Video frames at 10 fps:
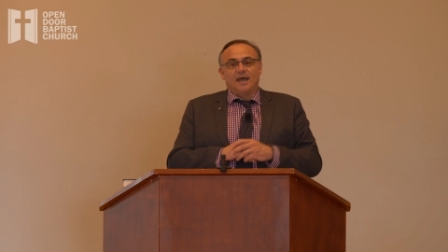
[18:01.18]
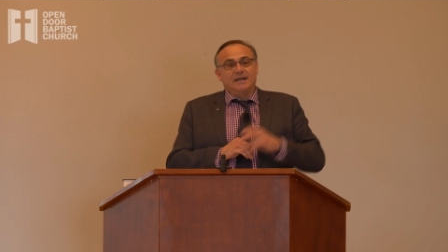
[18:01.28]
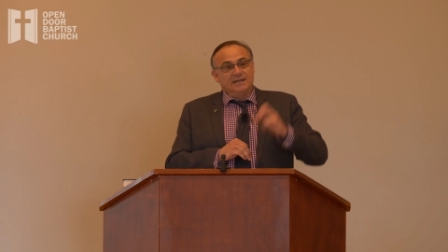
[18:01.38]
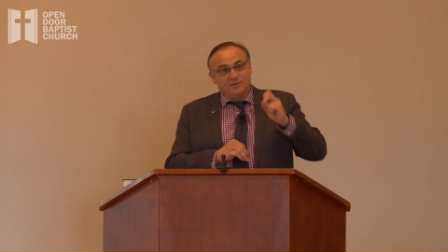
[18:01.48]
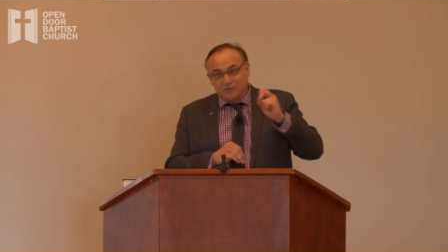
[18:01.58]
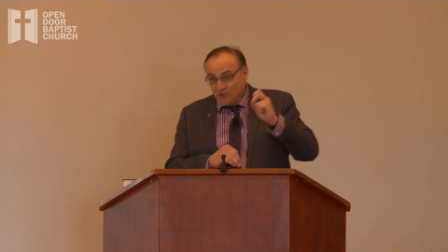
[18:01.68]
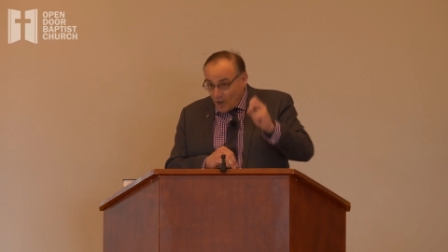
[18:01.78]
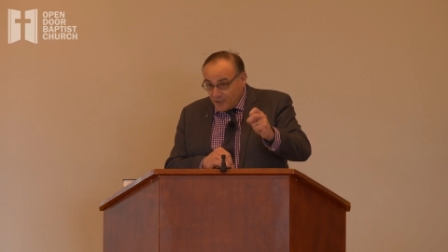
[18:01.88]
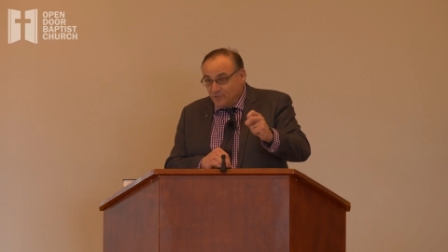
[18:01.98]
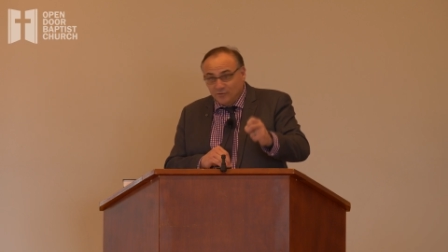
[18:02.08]
and he
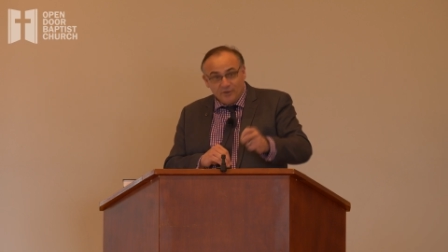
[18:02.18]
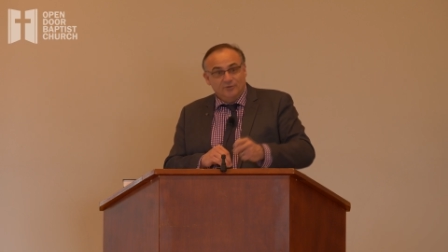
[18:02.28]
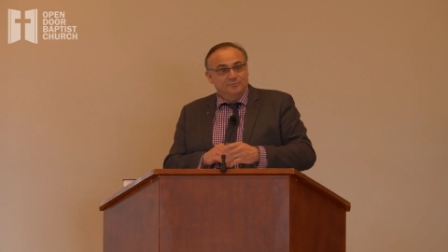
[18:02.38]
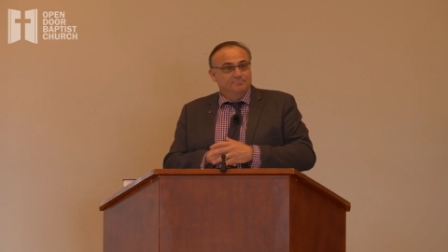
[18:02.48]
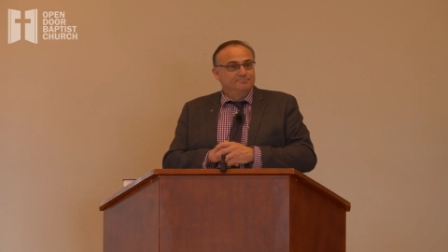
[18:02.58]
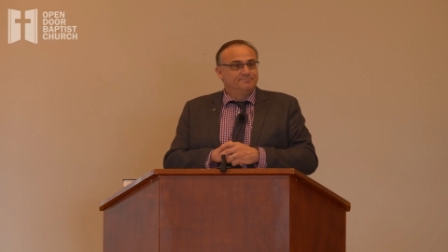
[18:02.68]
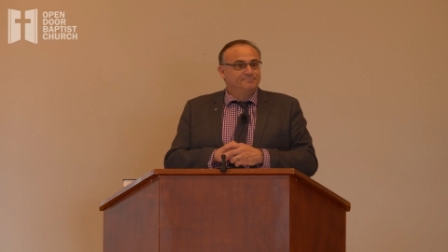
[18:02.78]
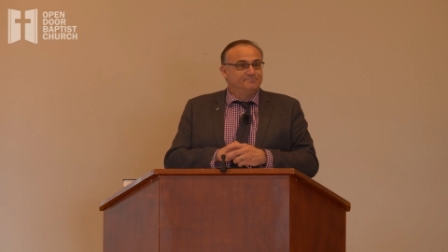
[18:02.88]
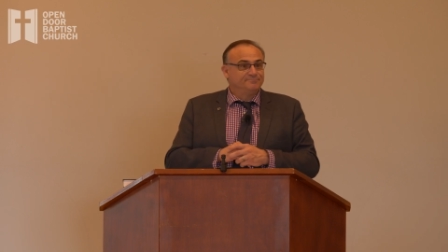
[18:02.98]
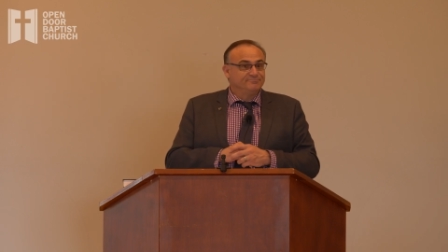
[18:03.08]
decided to
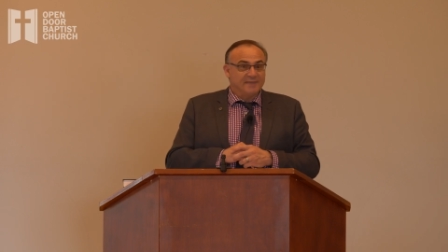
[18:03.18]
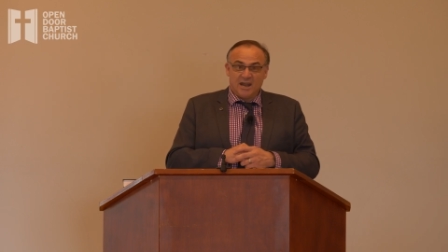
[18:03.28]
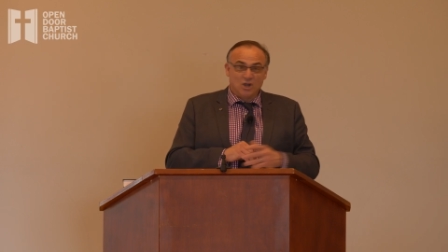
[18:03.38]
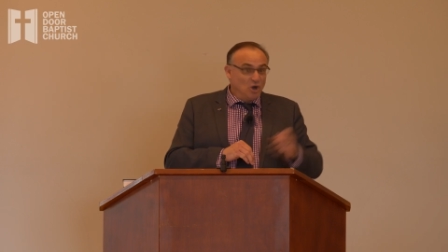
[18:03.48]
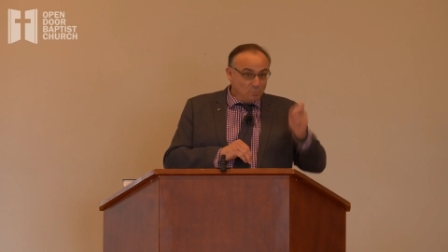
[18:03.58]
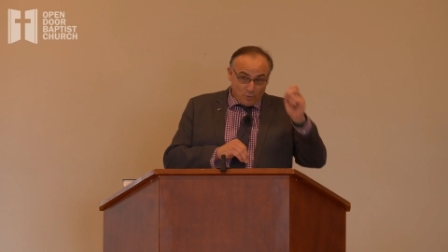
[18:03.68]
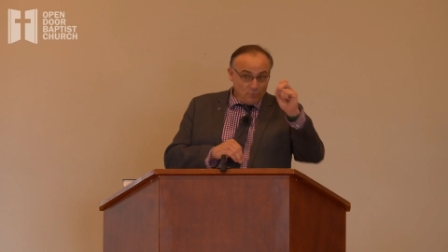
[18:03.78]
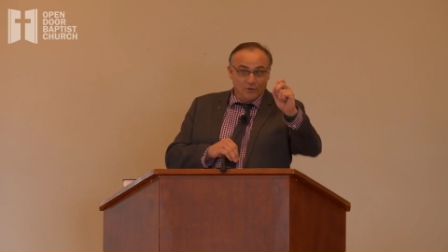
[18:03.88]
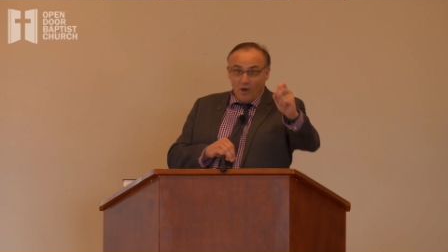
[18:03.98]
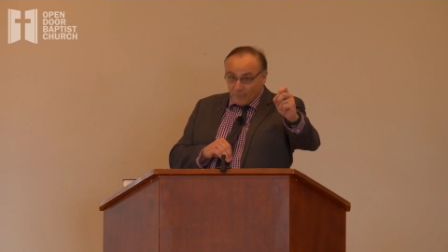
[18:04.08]
and God
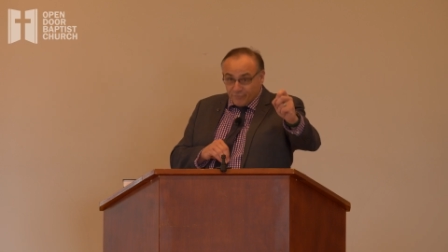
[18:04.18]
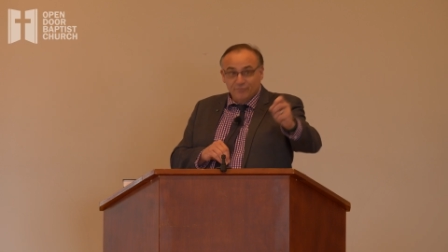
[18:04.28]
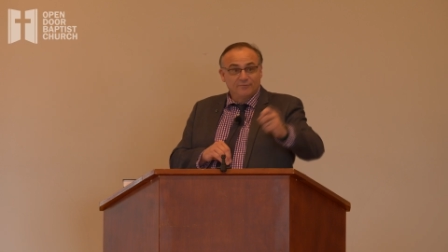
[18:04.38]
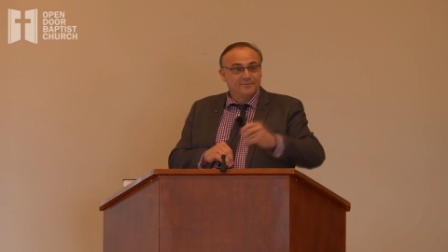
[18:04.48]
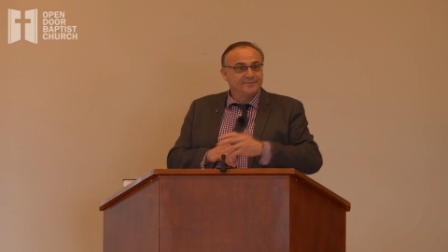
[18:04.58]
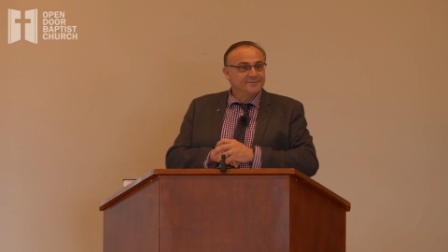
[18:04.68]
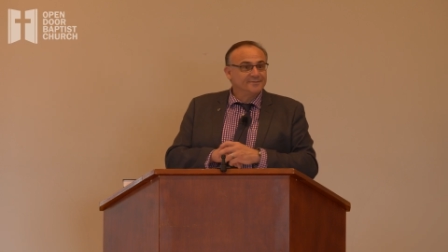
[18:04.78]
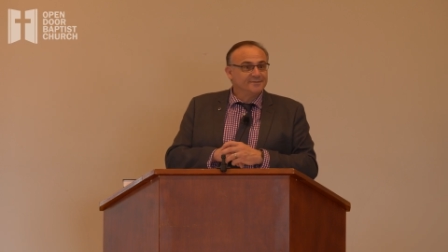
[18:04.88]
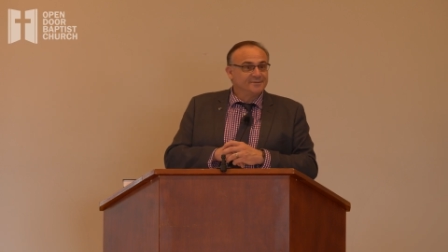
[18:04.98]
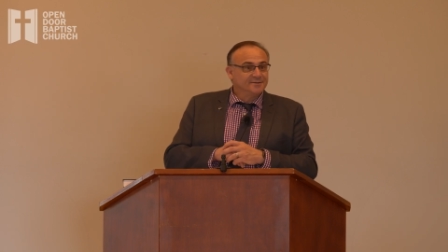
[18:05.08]
pulled it off.
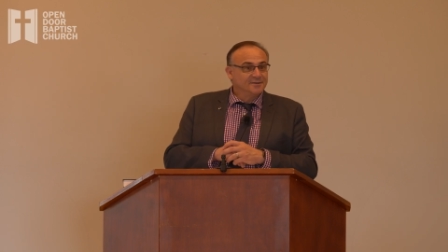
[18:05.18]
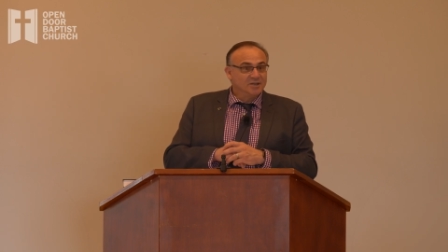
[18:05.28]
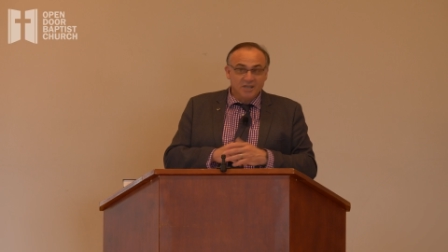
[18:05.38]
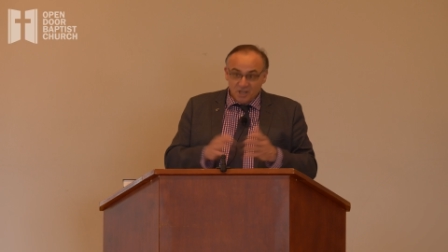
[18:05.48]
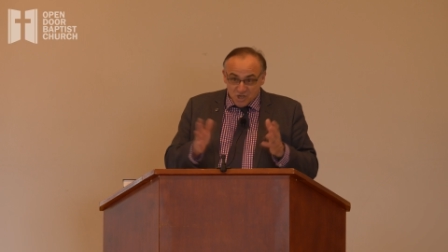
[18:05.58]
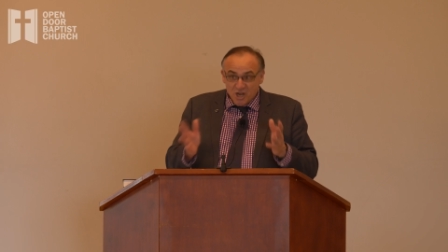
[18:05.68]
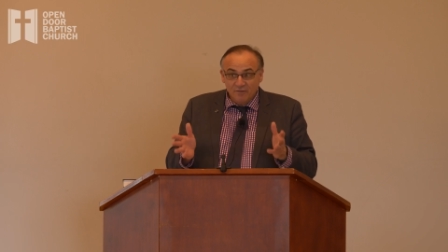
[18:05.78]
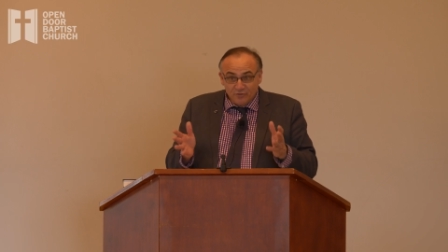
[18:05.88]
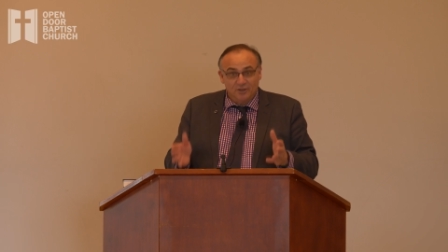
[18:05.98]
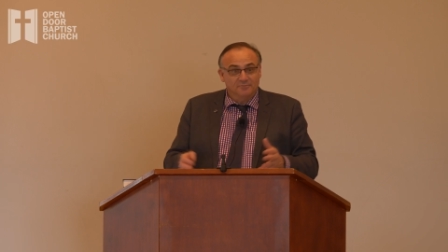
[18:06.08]
He
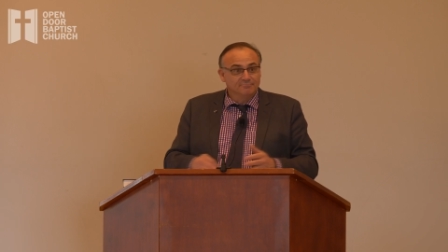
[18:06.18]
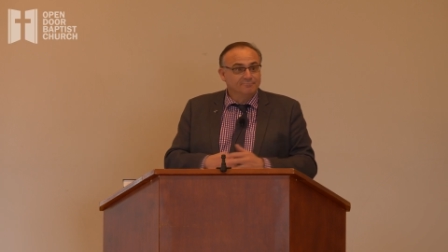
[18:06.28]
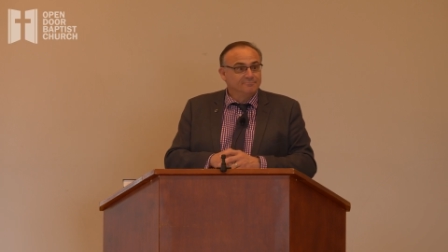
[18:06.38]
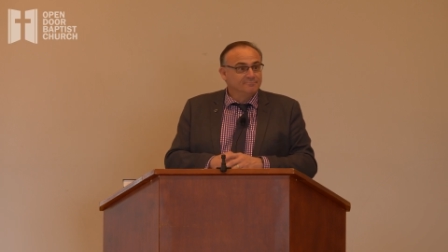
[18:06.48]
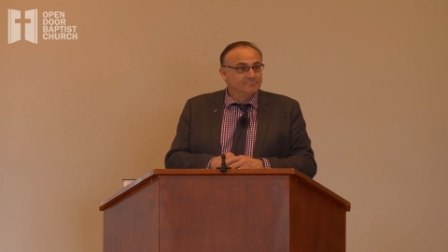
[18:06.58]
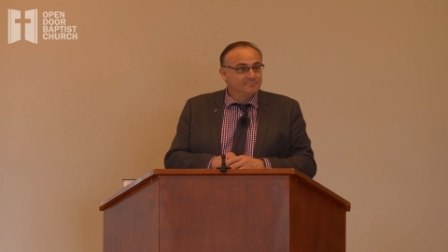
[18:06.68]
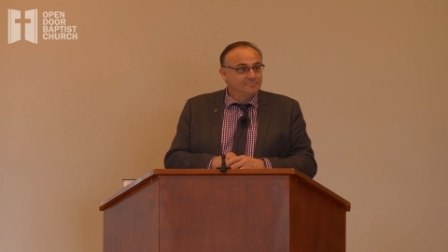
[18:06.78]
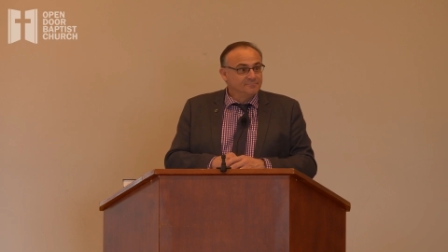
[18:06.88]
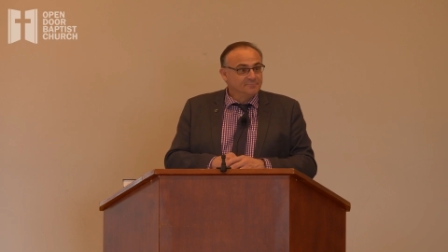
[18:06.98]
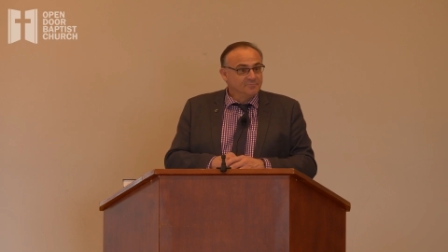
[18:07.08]
achieved it.
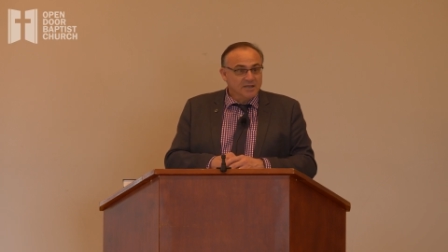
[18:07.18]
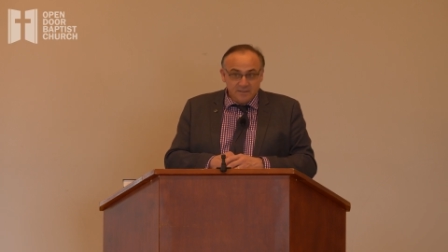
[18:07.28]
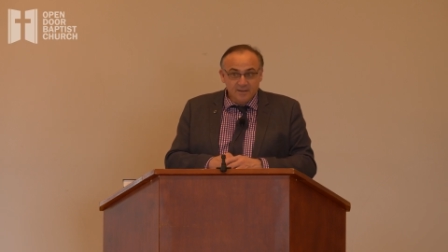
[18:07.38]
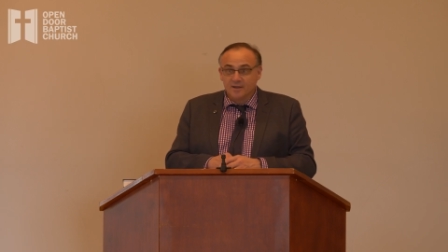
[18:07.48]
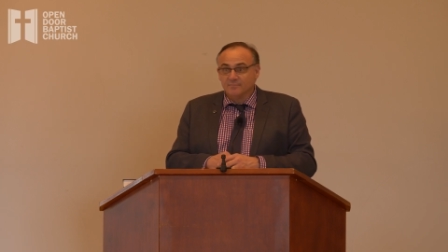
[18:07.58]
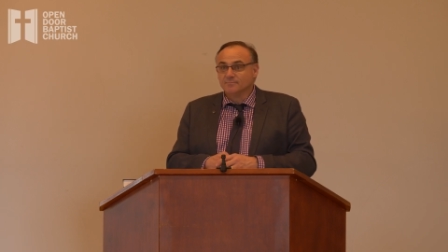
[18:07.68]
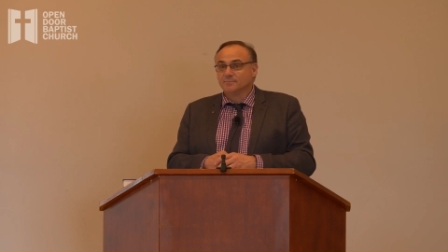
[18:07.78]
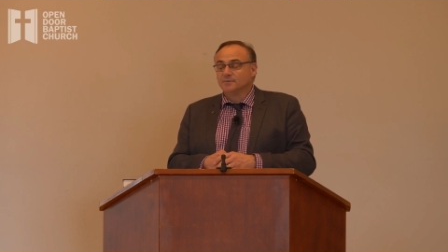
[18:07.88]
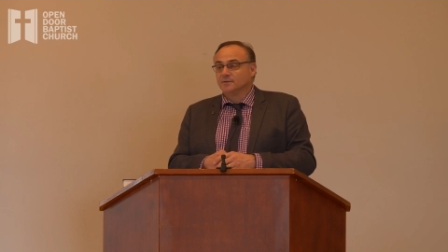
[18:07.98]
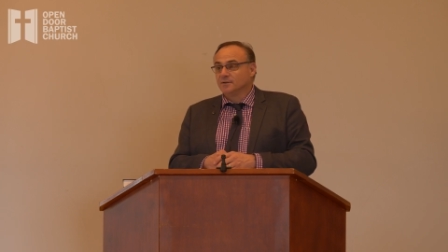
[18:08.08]
He did it.
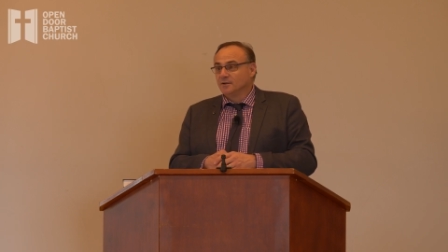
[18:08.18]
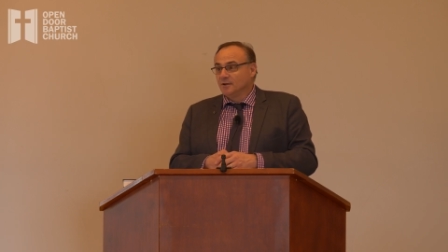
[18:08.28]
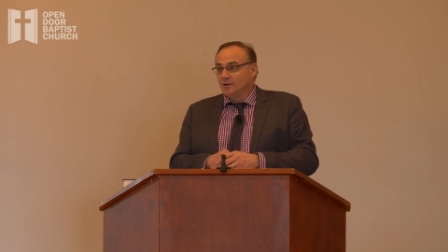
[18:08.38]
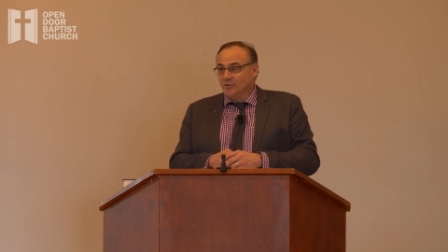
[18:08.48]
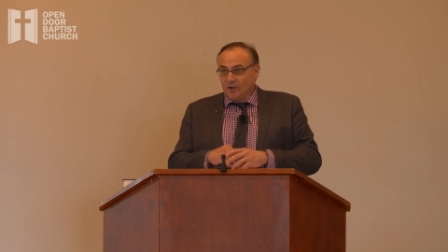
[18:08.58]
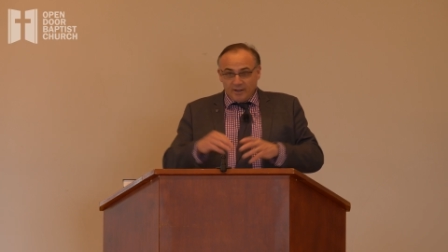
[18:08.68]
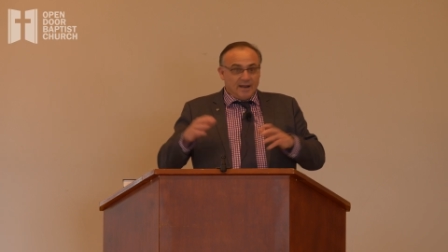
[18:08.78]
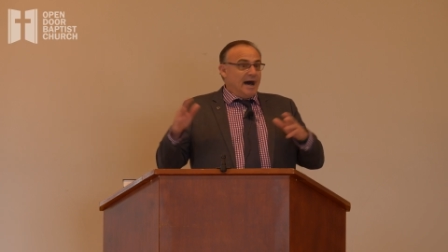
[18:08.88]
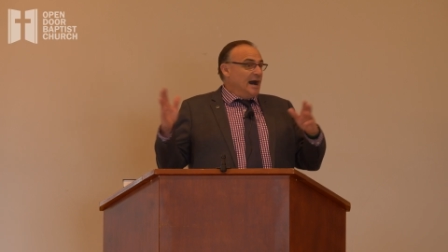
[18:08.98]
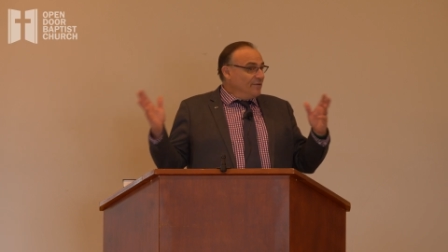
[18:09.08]
Not
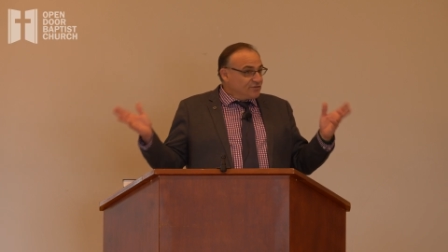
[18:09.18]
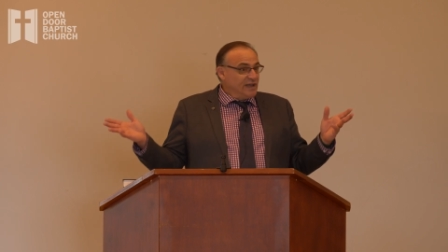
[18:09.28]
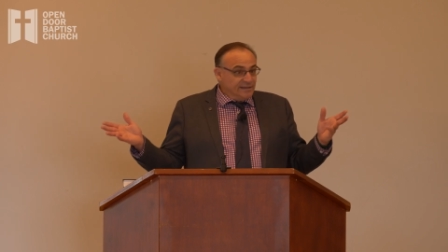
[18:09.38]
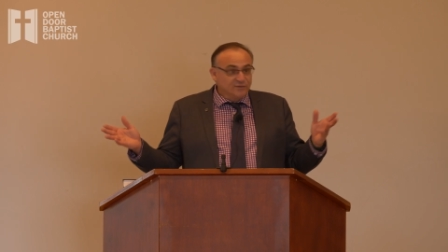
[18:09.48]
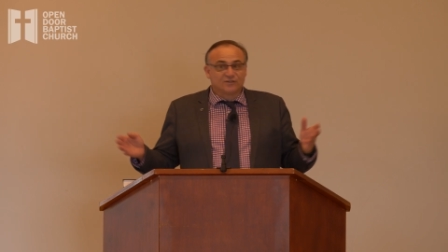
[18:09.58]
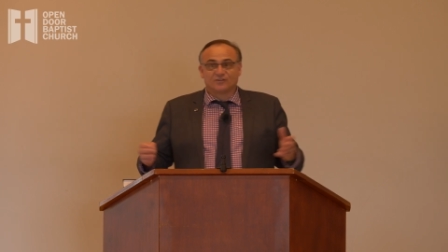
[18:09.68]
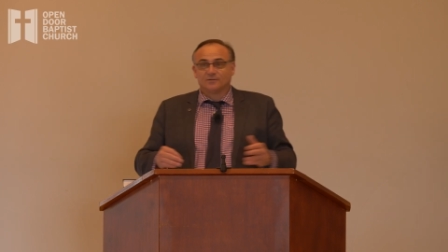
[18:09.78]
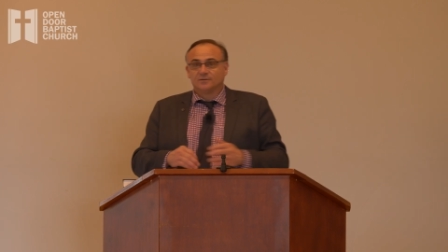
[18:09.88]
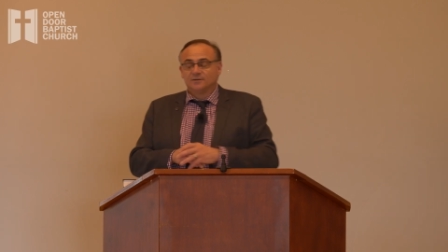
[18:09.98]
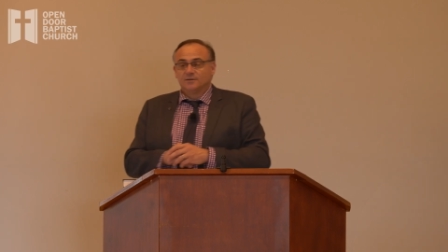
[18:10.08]
in a half sense,